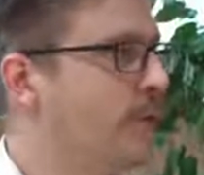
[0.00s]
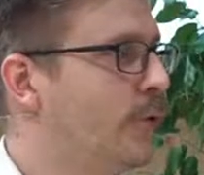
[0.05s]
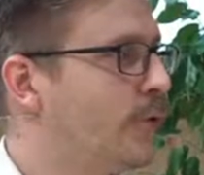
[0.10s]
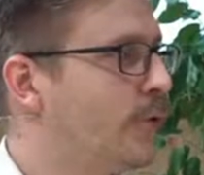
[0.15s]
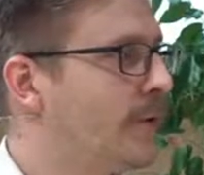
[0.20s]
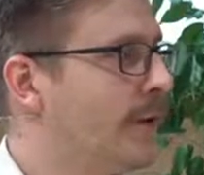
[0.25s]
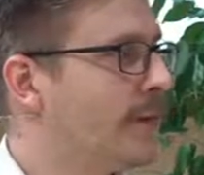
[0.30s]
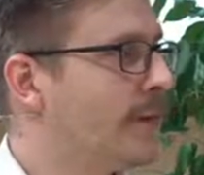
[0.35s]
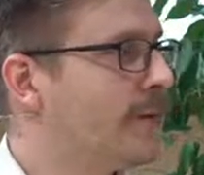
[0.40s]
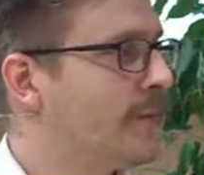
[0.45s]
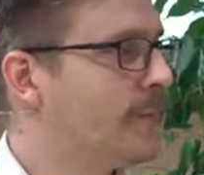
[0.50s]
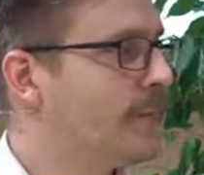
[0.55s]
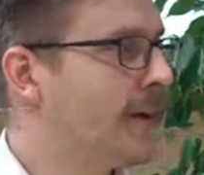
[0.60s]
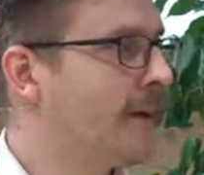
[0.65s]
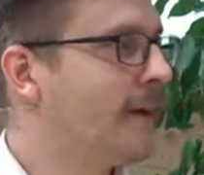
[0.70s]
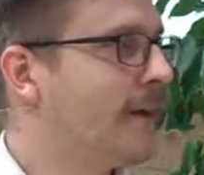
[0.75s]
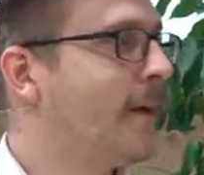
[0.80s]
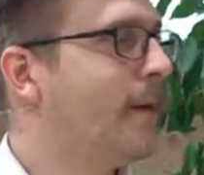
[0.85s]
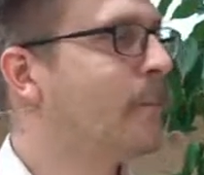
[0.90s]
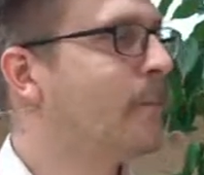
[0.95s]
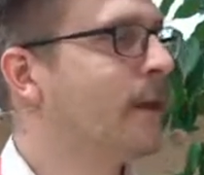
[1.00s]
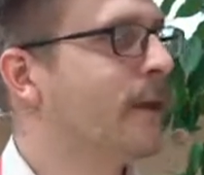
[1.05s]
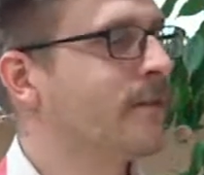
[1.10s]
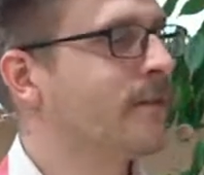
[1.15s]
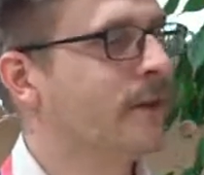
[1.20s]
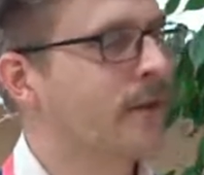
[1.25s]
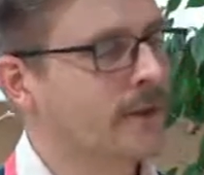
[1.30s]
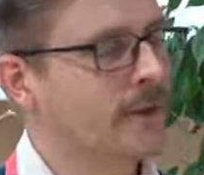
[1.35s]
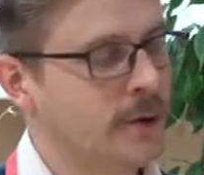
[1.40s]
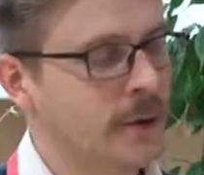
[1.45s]
do that
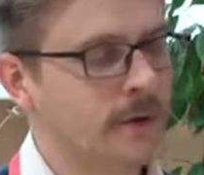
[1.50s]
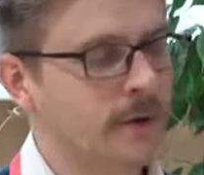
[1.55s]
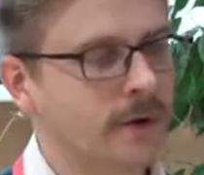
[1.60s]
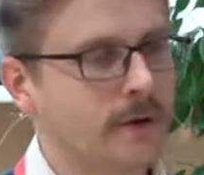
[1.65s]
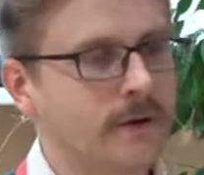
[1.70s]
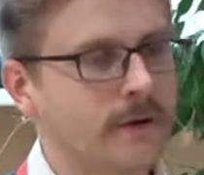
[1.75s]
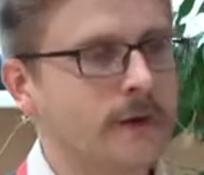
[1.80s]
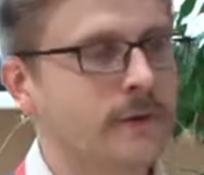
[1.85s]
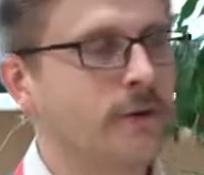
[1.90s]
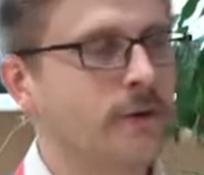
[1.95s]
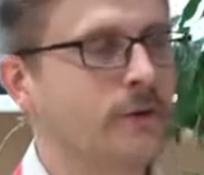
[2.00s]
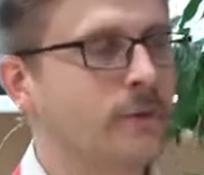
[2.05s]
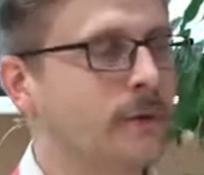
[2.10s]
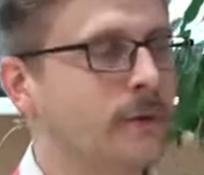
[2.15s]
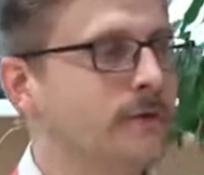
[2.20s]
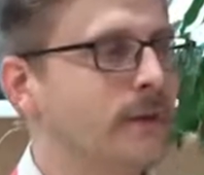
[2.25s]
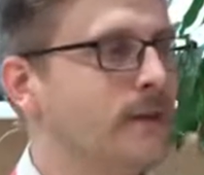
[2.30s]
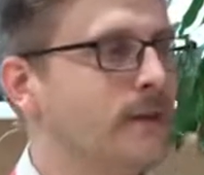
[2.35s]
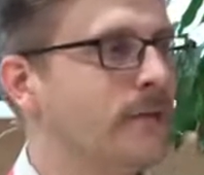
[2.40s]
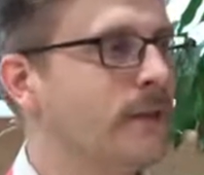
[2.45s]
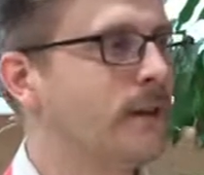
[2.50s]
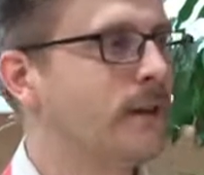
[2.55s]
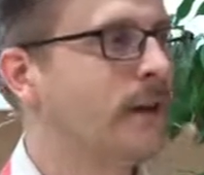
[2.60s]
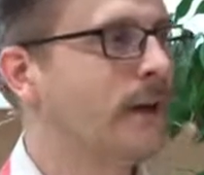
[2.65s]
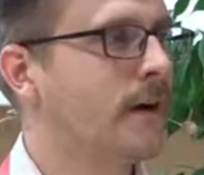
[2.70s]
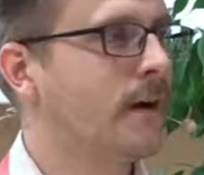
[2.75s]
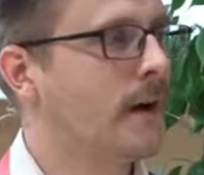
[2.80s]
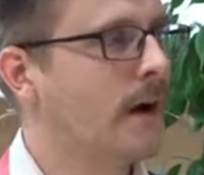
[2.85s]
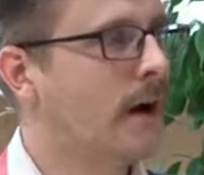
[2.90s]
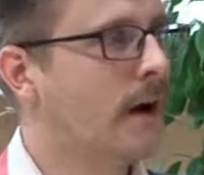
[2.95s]
because in general I don't believe that
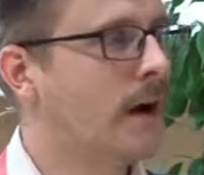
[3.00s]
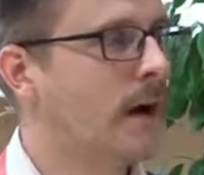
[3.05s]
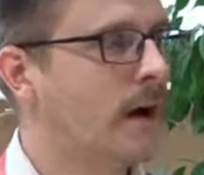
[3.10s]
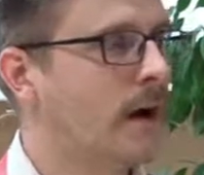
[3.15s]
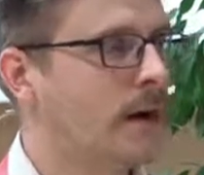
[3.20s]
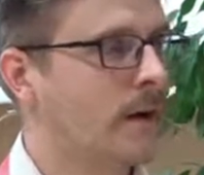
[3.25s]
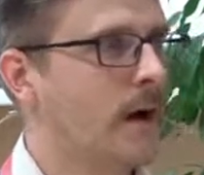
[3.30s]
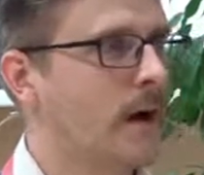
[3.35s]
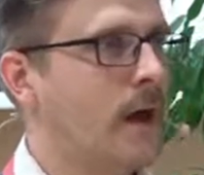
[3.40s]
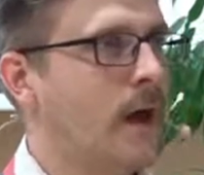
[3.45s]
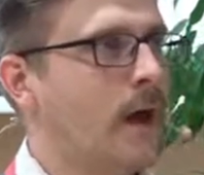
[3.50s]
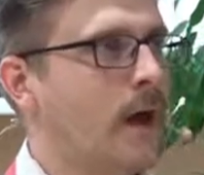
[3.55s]
there are